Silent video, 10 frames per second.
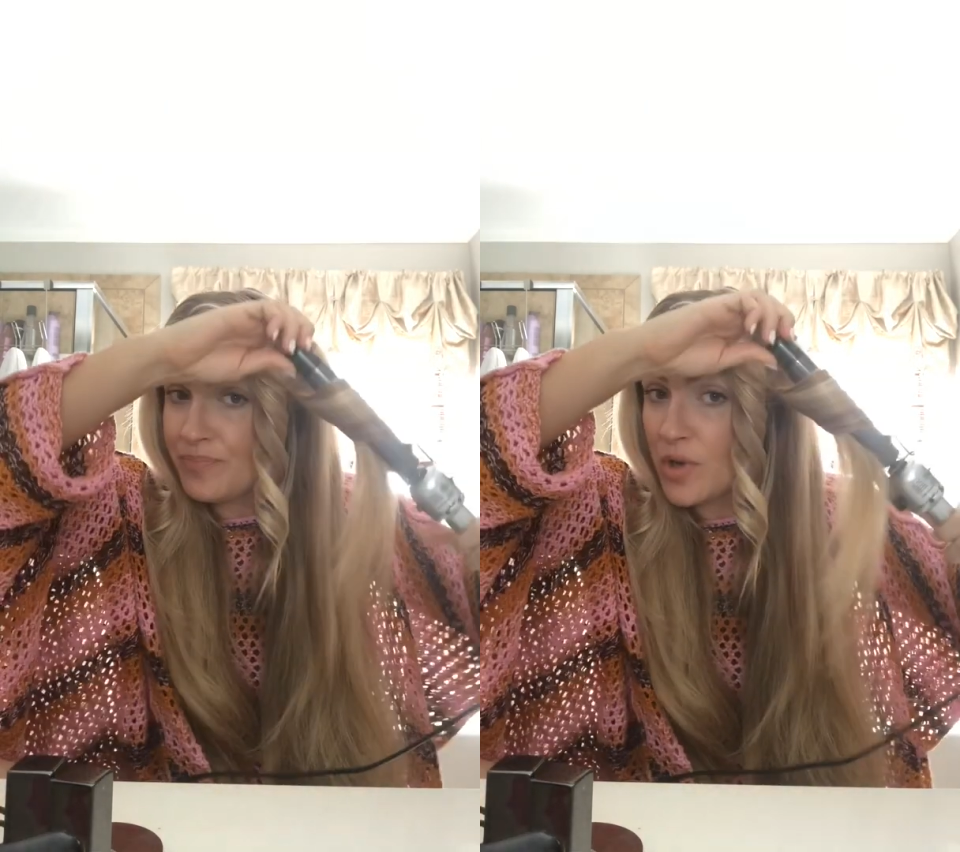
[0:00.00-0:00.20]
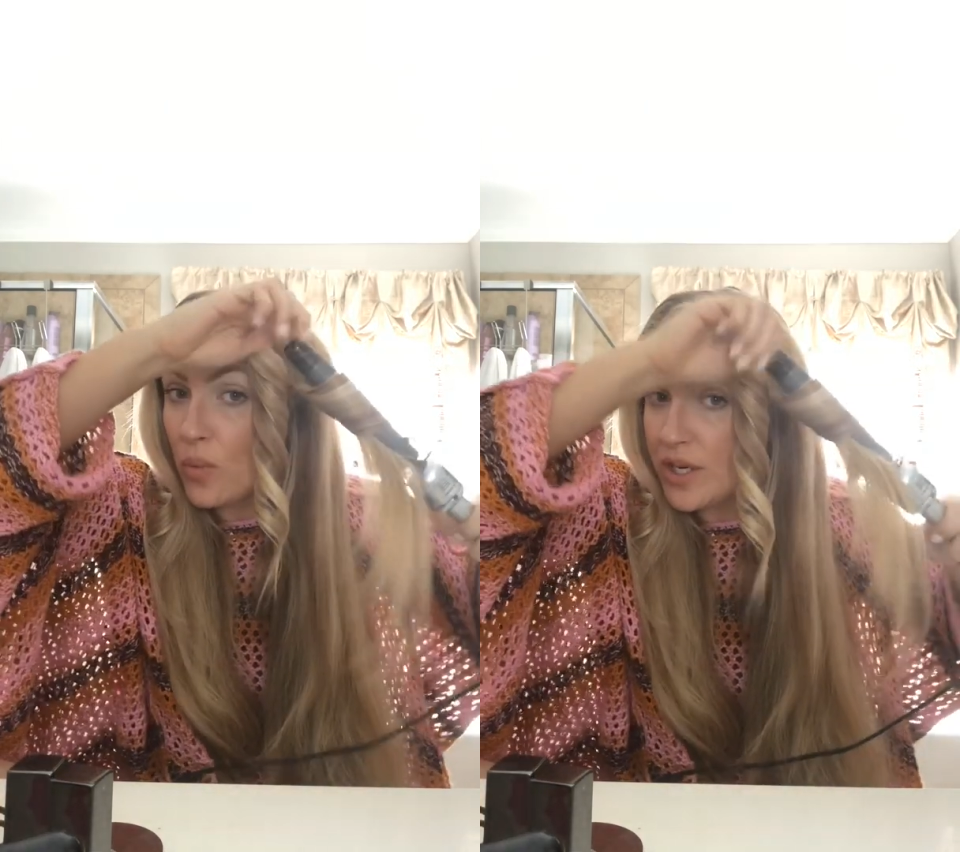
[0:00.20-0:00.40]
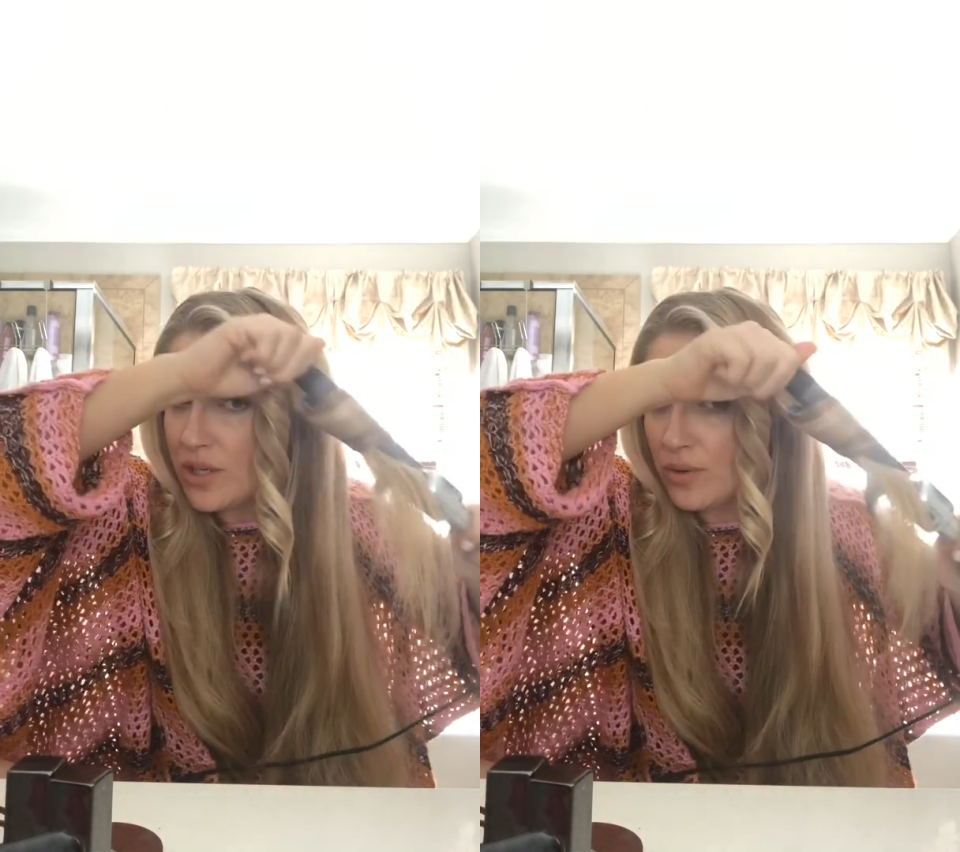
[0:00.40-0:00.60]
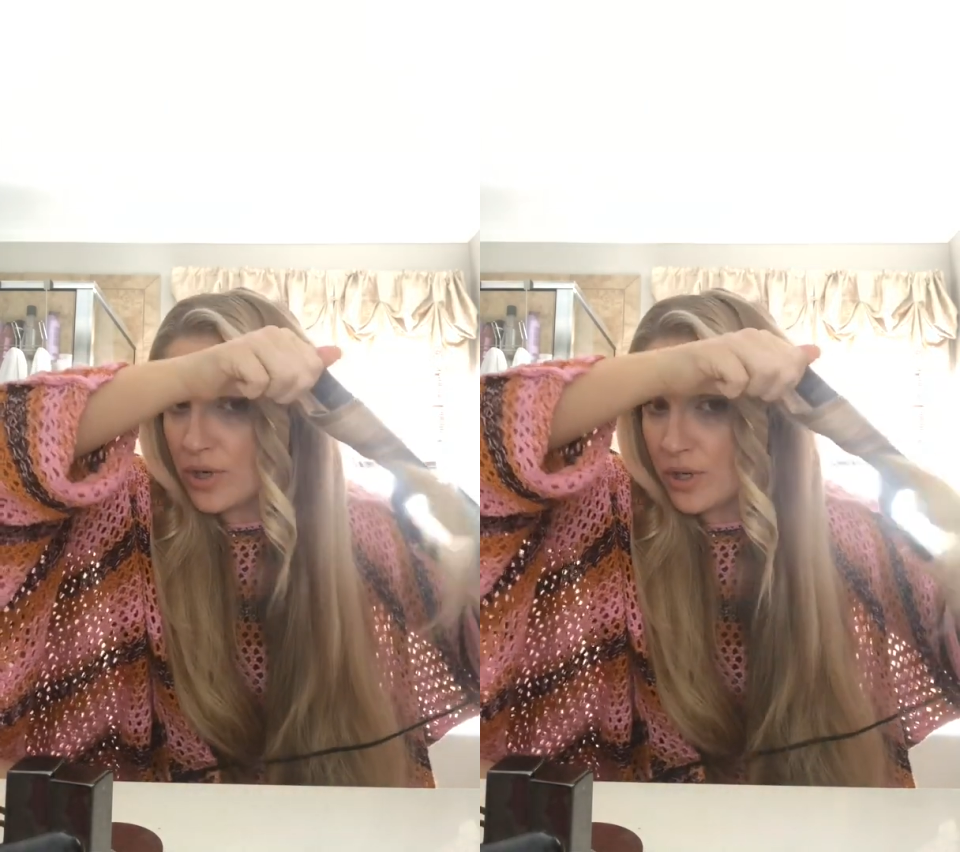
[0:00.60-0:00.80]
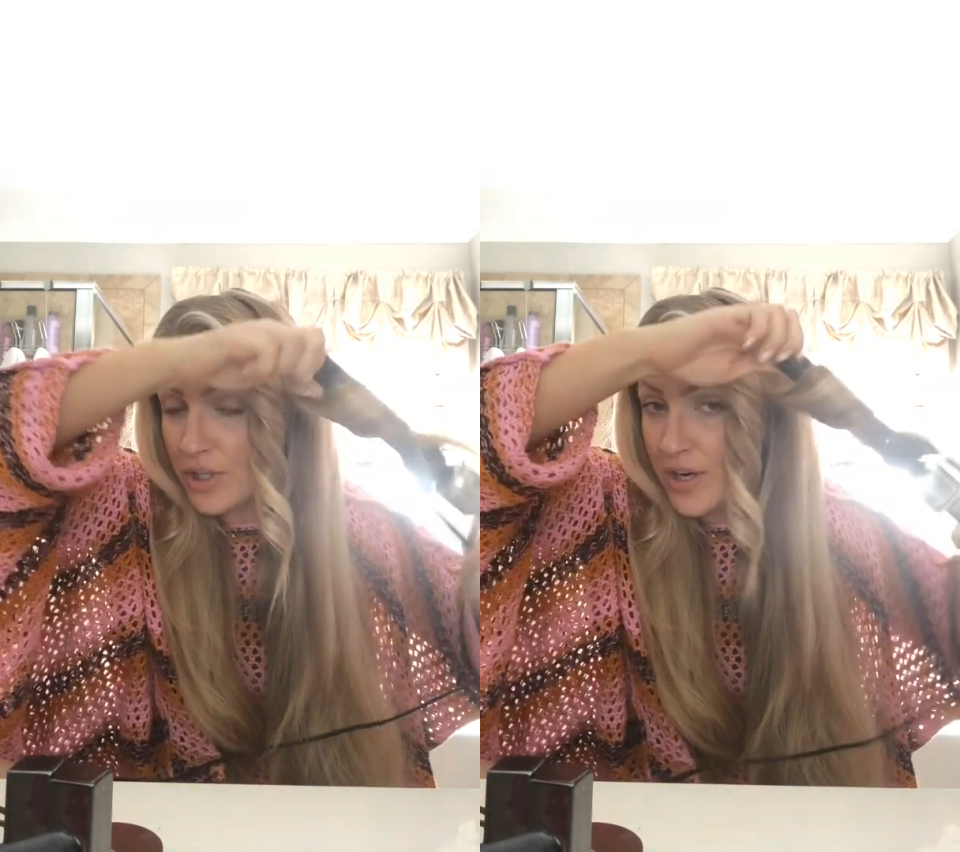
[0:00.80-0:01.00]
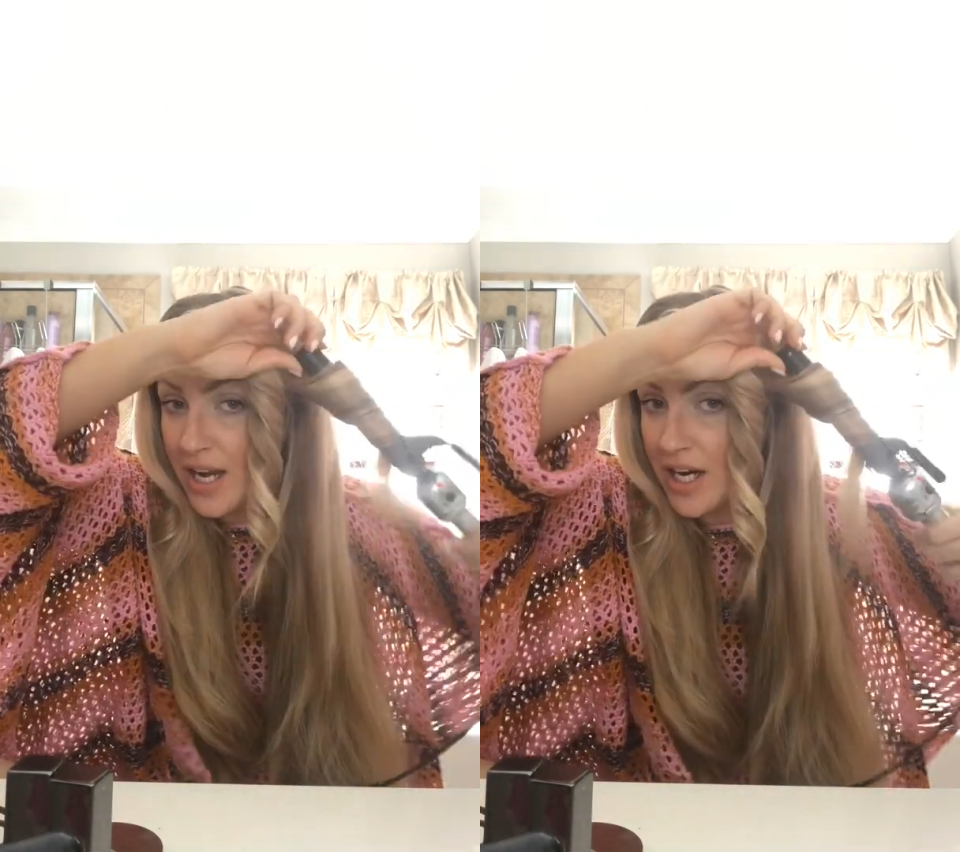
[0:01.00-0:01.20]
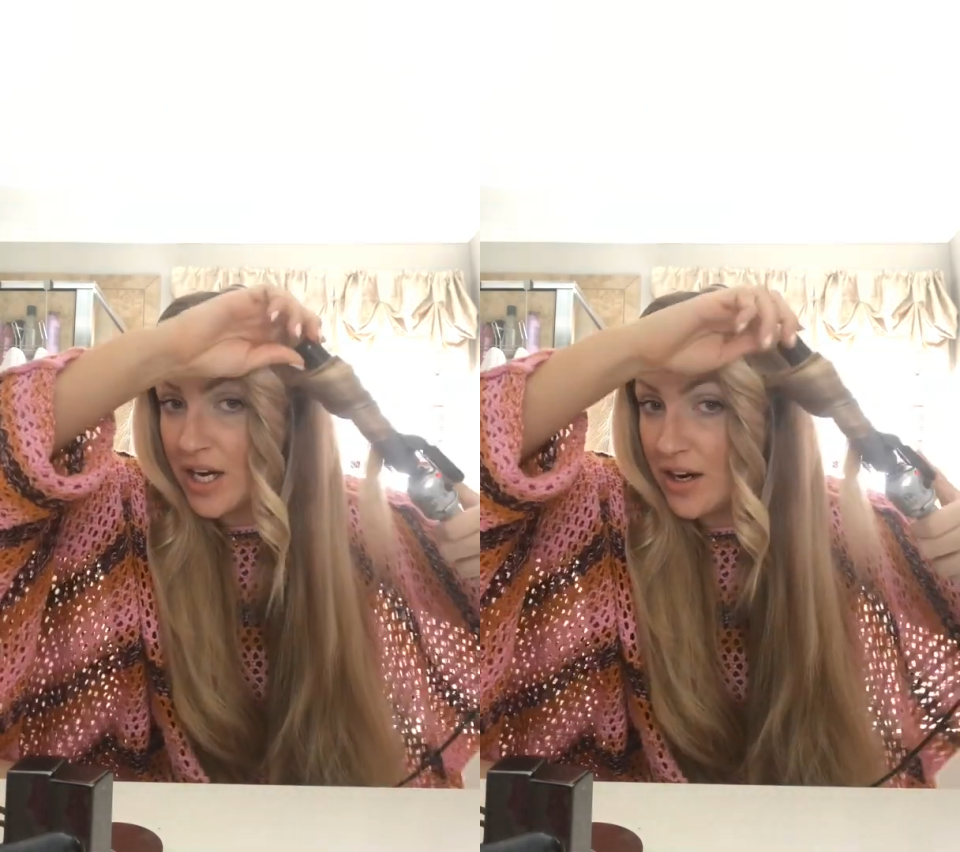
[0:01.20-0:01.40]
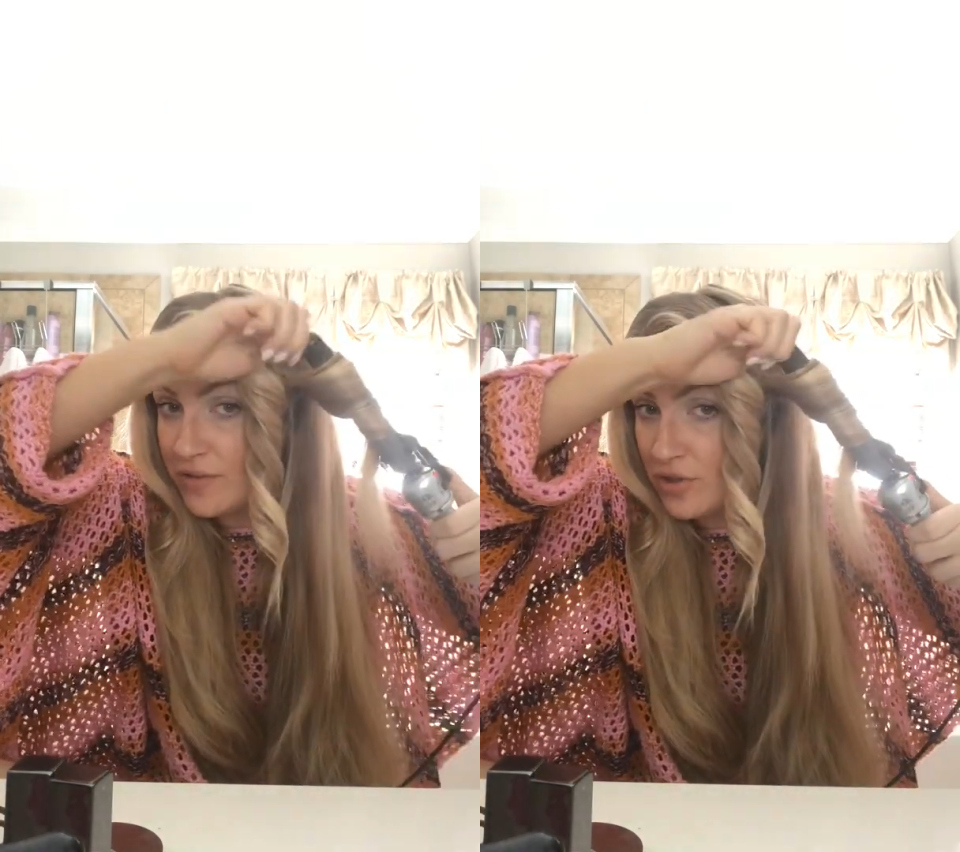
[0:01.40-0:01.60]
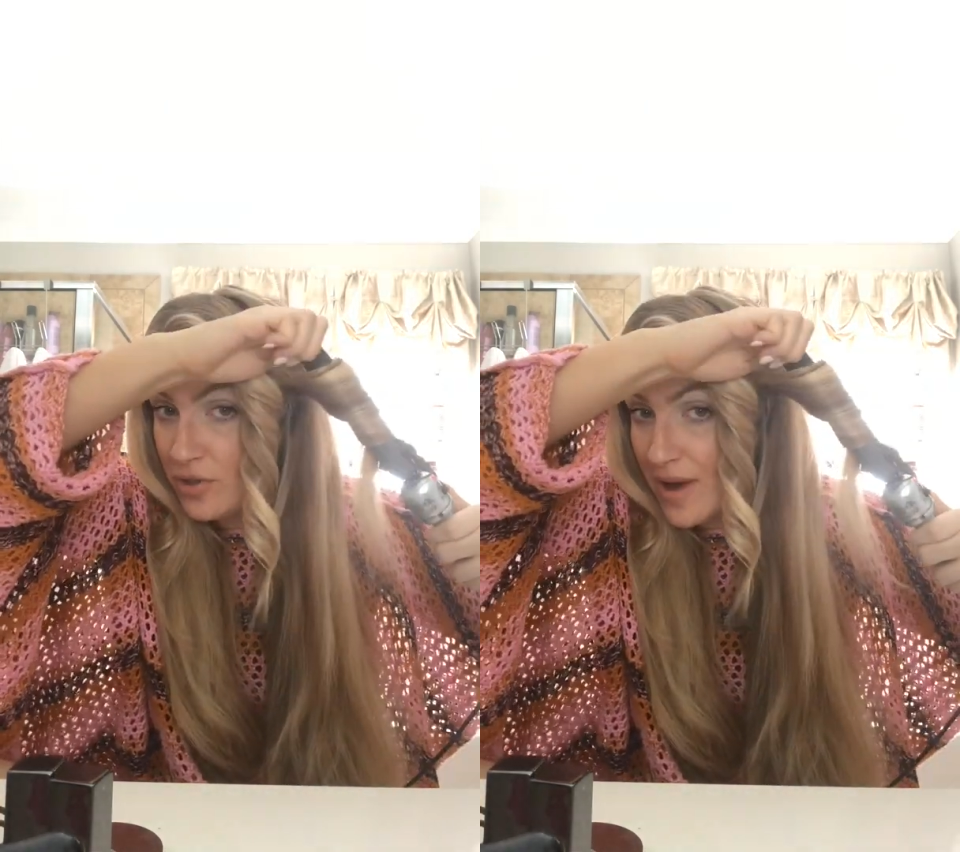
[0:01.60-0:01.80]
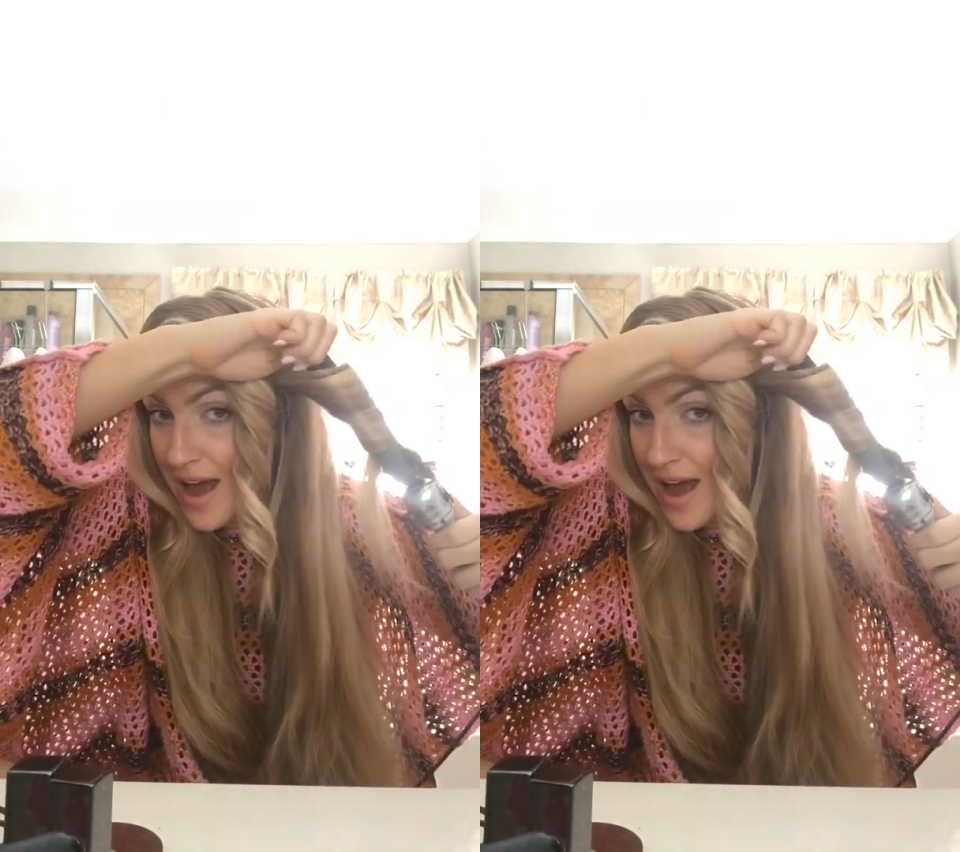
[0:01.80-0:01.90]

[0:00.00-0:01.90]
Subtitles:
When you curl your hair, if you